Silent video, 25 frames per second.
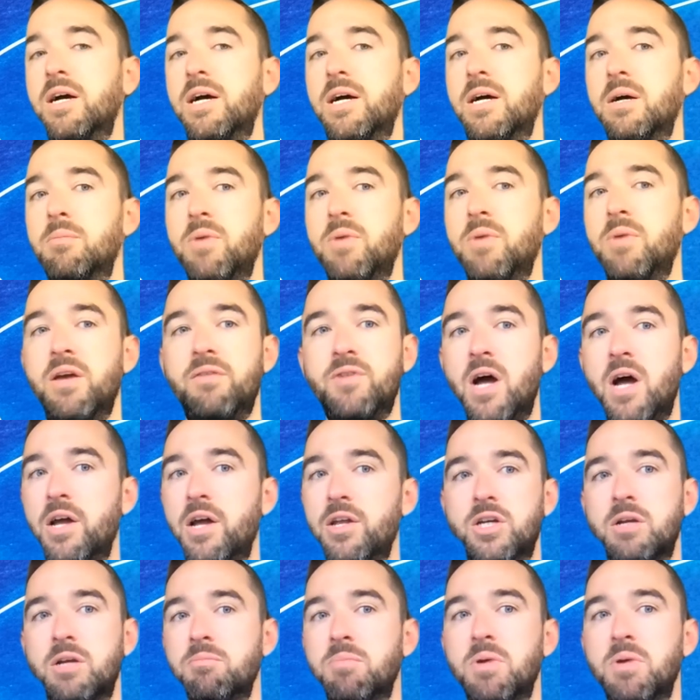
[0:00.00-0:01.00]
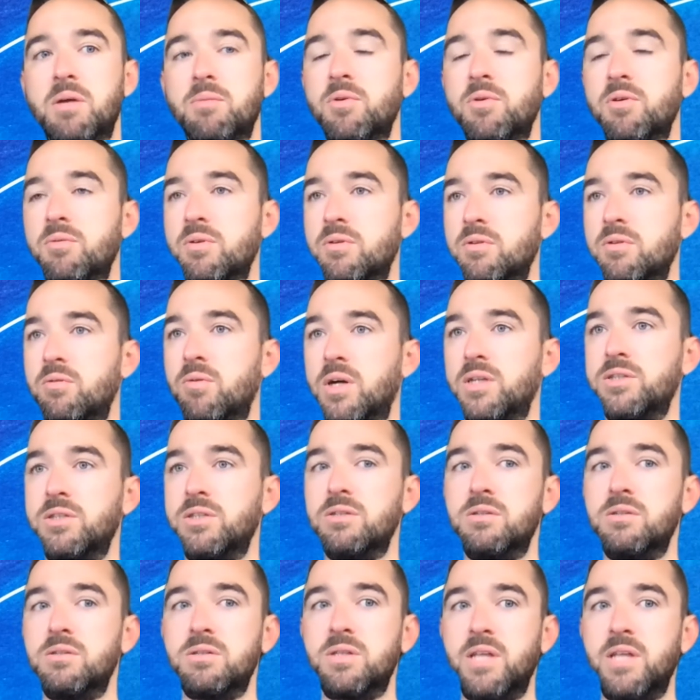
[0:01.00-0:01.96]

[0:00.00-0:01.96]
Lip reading: If not, you can ping me with questions.